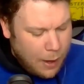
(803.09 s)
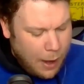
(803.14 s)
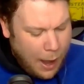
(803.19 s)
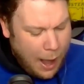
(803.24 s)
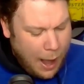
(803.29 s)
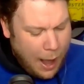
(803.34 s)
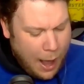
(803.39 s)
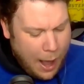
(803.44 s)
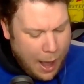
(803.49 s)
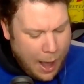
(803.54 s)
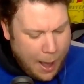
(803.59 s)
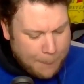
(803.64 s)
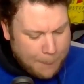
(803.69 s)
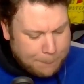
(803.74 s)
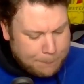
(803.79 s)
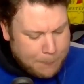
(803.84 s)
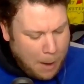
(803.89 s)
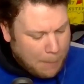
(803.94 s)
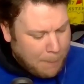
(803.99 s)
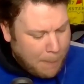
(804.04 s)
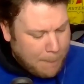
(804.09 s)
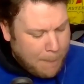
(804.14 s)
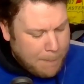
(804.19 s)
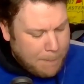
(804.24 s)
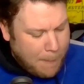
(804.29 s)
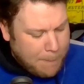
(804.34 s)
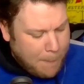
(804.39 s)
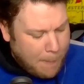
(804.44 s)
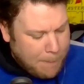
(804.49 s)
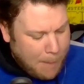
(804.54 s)
Uh,
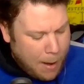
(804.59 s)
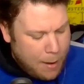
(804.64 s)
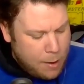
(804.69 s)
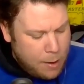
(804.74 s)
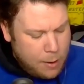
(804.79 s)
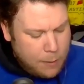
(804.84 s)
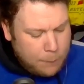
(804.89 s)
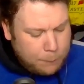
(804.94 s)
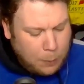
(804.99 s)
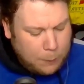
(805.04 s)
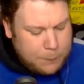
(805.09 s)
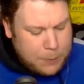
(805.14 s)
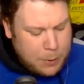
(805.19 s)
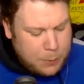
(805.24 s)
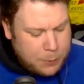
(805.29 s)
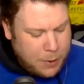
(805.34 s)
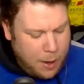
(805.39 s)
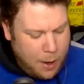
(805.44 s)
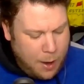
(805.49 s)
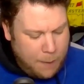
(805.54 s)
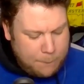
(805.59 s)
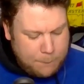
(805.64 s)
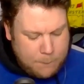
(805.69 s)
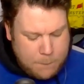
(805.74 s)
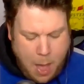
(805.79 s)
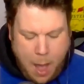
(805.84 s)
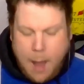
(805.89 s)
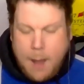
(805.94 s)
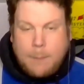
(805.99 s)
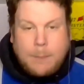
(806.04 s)
Bermuda,
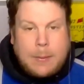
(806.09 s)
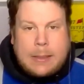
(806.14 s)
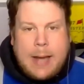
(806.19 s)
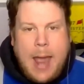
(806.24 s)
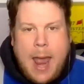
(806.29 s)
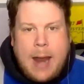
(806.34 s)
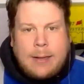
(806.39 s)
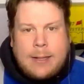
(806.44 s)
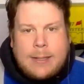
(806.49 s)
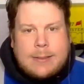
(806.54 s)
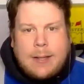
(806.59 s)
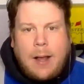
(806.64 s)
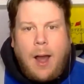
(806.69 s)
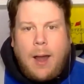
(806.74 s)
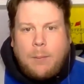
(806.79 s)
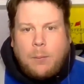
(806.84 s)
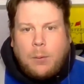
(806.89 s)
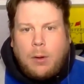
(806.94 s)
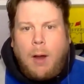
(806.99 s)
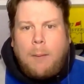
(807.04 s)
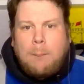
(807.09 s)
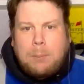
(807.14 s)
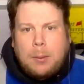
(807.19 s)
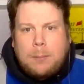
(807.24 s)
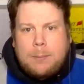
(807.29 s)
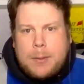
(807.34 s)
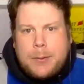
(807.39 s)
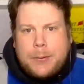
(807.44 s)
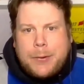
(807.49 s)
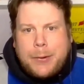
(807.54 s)
I mean, anytime we're on
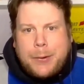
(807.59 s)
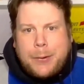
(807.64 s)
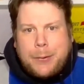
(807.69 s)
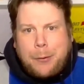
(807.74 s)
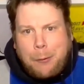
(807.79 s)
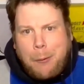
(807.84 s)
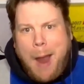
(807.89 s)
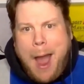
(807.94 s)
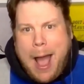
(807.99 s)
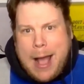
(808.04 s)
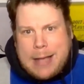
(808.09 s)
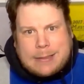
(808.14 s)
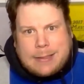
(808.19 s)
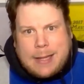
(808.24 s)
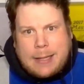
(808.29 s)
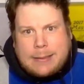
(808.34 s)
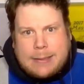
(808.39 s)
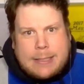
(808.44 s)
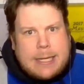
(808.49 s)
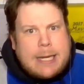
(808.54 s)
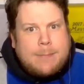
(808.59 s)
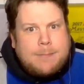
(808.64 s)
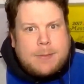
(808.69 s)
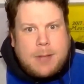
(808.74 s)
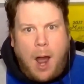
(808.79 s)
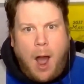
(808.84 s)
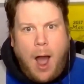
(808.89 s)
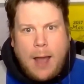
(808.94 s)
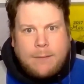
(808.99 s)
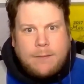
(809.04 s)
Bermuda grass, I deep
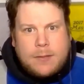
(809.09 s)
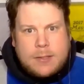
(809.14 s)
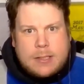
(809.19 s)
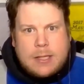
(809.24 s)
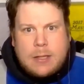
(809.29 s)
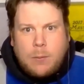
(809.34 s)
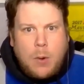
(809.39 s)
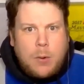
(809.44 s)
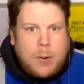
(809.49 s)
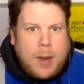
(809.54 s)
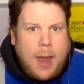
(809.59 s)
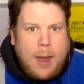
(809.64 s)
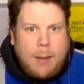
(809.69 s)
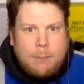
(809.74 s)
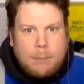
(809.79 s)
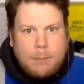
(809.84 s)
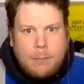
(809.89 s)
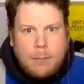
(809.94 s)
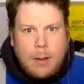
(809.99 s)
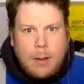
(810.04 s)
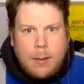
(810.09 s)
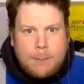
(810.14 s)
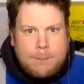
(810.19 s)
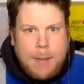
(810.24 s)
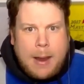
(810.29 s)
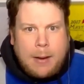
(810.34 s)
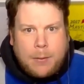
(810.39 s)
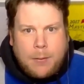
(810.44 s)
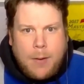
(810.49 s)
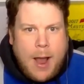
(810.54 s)
dive Siwoo Kim.
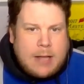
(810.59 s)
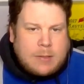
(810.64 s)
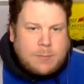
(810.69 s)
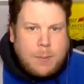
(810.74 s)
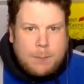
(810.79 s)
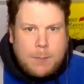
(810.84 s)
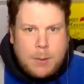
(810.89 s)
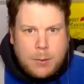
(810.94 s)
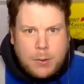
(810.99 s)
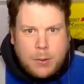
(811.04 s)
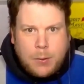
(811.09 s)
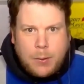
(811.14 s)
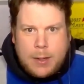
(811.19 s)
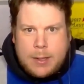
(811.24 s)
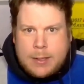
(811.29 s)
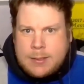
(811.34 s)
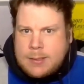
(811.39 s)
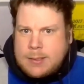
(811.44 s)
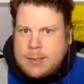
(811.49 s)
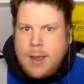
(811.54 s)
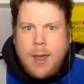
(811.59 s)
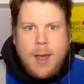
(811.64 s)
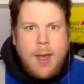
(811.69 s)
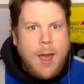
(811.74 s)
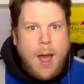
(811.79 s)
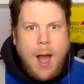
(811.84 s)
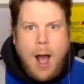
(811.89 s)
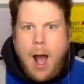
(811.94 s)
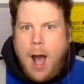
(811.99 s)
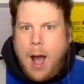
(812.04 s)
Bent grass, Bermuda greens,
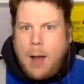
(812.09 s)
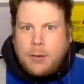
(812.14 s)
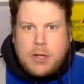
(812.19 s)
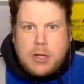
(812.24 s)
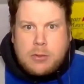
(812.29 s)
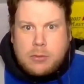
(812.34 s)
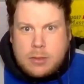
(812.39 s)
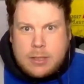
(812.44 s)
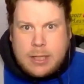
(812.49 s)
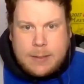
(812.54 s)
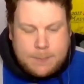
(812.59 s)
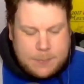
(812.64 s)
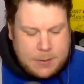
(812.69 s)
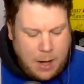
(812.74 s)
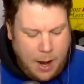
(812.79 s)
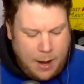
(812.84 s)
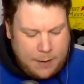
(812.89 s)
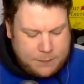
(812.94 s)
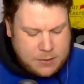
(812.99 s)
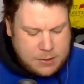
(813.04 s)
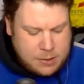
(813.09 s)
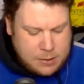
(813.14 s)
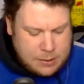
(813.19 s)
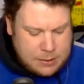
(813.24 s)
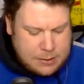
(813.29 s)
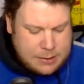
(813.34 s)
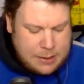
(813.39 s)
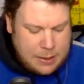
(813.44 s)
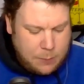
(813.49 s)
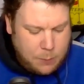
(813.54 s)
uh, you deep dive
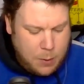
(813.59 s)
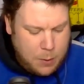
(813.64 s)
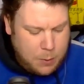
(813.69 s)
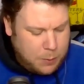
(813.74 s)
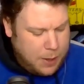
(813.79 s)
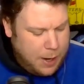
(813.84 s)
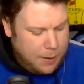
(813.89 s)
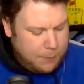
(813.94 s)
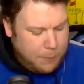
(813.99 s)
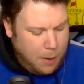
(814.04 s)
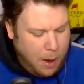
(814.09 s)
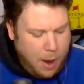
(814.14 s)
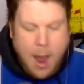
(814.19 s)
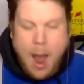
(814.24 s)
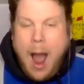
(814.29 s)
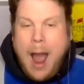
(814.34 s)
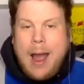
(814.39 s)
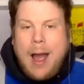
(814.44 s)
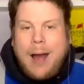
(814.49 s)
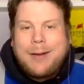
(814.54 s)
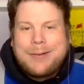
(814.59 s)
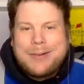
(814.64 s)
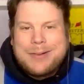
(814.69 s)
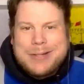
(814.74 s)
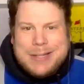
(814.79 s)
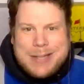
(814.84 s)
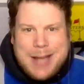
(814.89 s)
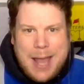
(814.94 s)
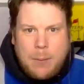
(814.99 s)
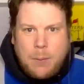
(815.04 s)
Siwoo Kim. I
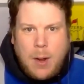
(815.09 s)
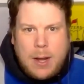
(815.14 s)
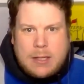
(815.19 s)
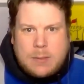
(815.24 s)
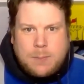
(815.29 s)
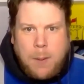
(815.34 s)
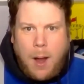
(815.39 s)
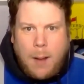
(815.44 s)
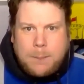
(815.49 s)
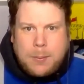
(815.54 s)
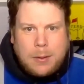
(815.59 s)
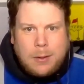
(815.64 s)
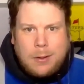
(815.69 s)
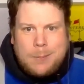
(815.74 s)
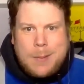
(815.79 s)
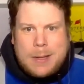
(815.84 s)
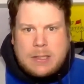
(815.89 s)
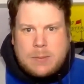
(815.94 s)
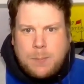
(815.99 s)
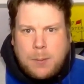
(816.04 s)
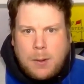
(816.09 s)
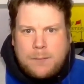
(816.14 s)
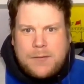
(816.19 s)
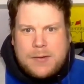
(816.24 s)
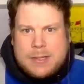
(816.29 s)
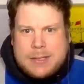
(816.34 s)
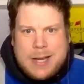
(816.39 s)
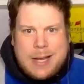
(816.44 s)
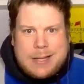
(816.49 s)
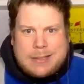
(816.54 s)
understand why he's popular. It makes
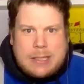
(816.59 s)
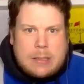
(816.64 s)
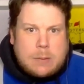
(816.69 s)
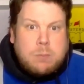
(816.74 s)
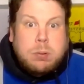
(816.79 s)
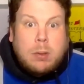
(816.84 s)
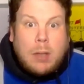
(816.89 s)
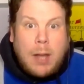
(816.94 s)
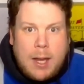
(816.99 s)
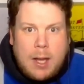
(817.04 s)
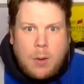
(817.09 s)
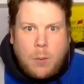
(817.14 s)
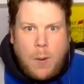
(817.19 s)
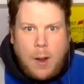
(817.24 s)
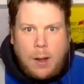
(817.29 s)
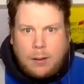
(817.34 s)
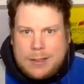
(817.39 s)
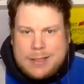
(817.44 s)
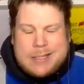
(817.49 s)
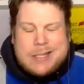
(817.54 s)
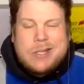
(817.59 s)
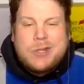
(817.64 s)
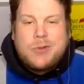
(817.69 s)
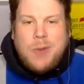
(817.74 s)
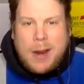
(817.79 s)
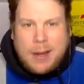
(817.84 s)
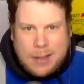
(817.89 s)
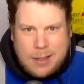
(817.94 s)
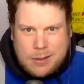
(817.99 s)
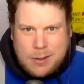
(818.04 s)
perfect sense. He's playing well, he's
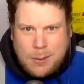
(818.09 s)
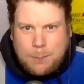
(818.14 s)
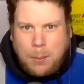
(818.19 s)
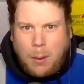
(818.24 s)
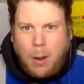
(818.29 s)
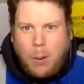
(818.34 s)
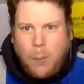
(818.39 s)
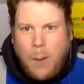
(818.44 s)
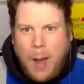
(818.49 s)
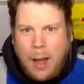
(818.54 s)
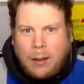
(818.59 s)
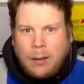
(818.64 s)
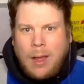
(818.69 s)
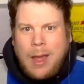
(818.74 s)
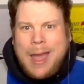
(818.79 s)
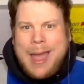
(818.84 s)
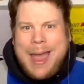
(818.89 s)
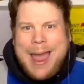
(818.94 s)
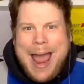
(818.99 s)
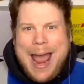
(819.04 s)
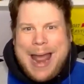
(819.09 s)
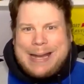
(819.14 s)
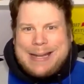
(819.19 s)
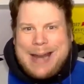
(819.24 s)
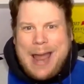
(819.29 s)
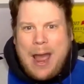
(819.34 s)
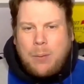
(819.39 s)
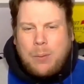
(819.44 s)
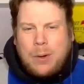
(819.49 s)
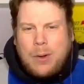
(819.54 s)
striking the ball well. And
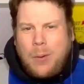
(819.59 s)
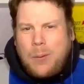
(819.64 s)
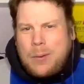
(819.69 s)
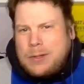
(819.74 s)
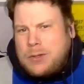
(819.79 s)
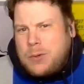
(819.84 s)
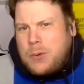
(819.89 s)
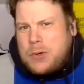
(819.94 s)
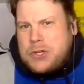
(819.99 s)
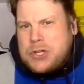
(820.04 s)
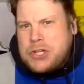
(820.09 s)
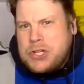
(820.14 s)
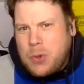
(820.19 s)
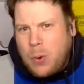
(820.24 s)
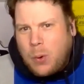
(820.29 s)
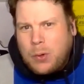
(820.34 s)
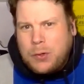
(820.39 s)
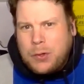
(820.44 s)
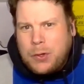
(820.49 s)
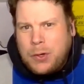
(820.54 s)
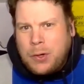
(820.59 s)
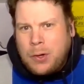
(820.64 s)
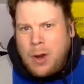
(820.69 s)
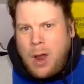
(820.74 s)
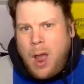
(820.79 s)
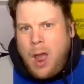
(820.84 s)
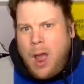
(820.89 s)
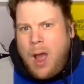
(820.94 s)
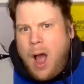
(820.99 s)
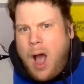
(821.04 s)
now we're going to a shorter,
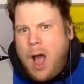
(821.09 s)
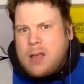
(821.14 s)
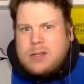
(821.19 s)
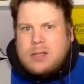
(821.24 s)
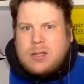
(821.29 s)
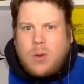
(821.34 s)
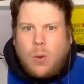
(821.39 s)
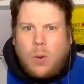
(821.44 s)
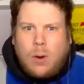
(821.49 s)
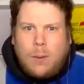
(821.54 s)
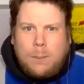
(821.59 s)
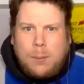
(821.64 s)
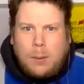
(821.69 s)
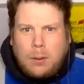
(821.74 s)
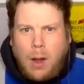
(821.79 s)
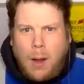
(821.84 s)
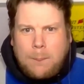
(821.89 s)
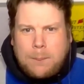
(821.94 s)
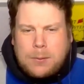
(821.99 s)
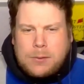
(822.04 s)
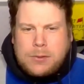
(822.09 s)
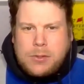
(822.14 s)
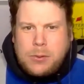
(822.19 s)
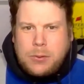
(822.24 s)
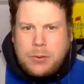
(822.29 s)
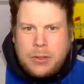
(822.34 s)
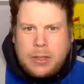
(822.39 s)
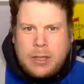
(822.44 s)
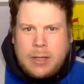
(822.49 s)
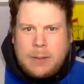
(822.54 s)
uh, scoreable
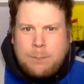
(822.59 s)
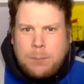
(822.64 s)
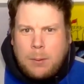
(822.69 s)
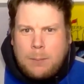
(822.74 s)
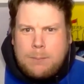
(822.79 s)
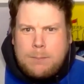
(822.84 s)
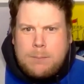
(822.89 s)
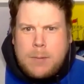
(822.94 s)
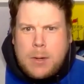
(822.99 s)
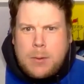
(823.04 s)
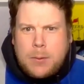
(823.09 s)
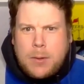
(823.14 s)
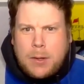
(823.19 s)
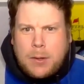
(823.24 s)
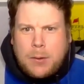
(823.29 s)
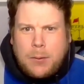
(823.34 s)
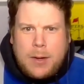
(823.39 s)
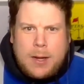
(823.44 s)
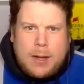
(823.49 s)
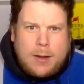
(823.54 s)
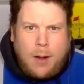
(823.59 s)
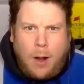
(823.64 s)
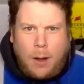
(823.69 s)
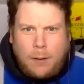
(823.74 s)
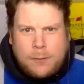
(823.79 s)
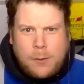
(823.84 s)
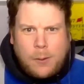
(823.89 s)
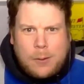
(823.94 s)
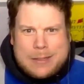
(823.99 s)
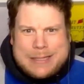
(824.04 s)
opportunity Bermuda green
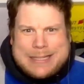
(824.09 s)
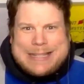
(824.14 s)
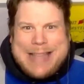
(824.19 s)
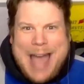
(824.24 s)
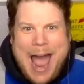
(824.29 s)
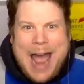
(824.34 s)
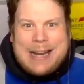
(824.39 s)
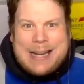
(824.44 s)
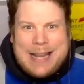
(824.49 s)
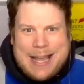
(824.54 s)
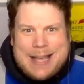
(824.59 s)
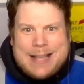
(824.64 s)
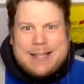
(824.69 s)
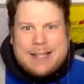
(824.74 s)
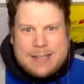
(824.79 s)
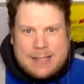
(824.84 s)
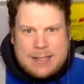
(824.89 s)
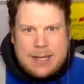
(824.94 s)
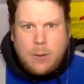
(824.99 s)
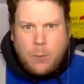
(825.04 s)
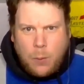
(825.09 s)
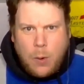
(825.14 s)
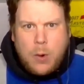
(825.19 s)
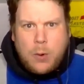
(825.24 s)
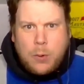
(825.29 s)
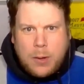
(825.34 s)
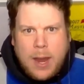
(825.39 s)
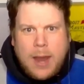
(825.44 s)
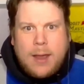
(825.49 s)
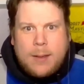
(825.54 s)
golf course. That is
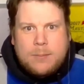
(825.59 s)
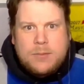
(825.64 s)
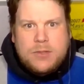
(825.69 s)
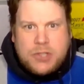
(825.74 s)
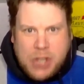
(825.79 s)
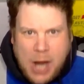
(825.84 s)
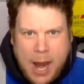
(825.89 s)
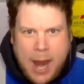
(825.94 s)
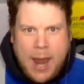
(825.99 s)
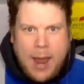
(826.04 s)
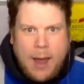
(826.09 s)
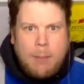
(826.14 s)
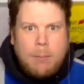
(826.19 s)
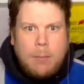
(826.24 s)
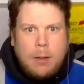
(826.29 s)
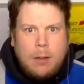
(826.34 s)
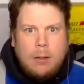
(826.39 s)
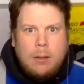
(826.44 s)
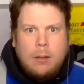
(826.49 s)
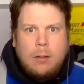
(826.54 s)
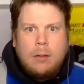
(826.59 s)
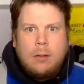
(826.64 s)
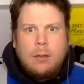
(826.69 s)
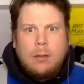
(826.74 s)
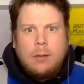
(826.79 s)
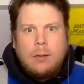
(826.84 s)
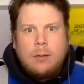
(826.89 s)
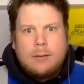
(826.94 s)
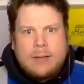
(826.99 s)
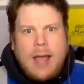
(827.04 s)
Siwoo Kim's jam.
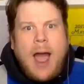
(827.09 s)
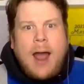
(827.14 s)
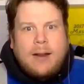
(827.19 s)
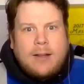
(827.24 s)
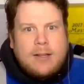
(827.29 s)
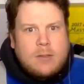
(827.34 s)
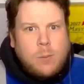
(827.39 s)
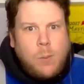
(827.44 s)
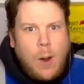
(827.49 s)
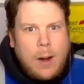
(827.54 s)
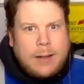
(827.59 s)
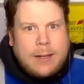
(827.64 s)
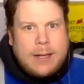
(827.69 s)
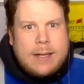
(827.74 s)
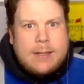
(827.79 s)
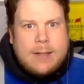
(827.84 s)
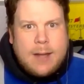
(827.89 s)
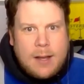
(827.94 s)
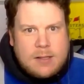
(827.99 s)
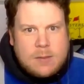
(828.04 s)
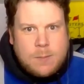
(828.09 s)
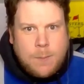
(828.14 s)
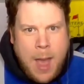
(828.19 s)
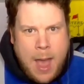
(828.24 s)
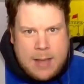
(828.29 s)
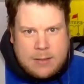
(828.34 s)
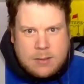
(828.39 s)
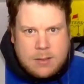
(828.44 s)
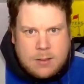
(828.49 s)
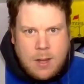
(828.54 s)
That is what he does
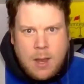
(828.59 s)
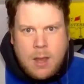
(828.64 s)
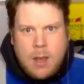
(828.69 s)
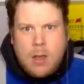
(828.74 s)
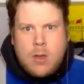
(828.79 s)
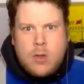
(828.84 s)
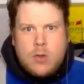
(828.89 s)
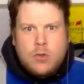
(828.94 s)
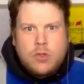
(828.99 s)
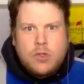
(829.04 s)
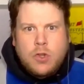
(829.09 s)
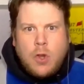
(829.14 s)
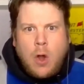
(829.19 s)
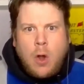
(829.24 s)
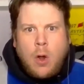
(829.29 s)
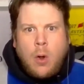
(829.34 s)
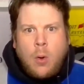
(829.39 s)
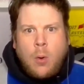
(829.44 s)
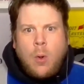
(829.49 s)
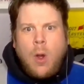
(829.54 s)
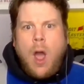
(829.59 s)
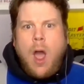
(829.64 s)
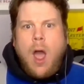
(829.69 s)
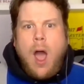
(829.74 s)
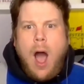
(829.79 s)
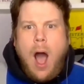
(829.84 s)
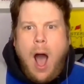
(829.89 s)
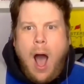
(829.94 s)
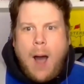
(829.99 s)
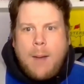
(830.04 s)
best. So
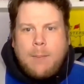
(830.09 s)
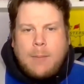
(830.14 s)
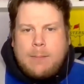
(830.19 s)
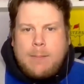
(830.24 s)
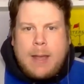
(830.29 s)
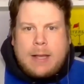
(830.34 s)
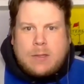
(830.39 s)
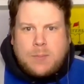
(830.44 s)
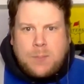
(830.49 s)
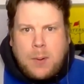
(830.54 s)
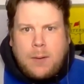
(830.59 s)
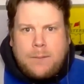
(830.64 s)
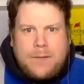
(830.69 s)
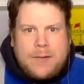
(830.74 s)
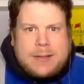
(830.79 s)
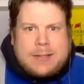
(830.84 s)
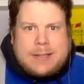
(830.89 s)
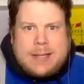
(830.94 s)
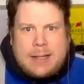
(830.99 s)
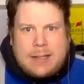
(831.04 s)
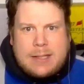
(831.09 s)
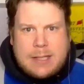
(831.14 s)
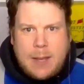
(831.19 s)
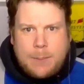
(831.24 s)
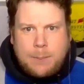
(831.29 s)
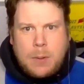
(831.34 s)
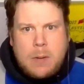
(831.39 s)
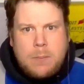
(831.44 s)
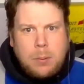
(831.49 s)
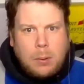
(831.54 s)
um, it makes perfect sense
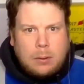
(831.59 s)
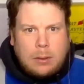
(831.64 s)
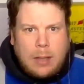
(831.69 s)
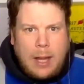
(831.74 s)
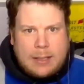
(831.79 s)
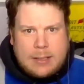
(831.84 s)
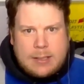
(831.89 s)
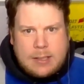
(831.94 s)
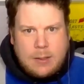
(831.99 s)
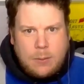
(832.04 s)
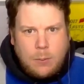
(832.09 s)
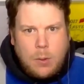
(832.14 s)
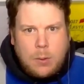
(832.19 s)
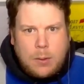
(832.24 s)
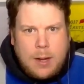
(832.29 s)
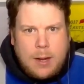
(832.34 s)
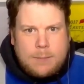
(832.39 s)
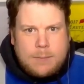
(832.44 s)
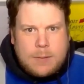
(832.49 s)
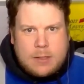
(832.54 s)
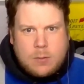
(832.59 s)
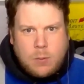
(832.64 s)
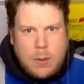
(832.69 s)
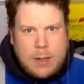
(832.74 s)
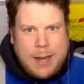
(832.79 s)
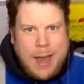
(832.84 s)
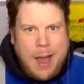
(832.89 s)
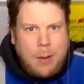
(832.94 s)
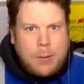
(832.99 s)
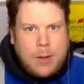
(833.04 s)
that people like Siwoo Kim this
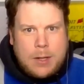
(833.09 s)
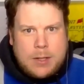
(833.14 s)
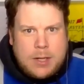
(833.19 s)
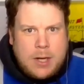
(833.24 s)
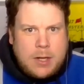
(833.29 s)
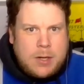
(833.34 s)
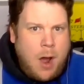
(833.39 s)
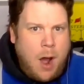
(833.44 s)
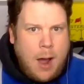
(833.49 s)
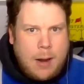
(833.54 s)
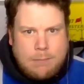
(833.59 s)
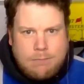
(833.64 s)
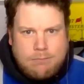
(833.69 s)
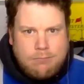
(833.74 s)
week. How can you not?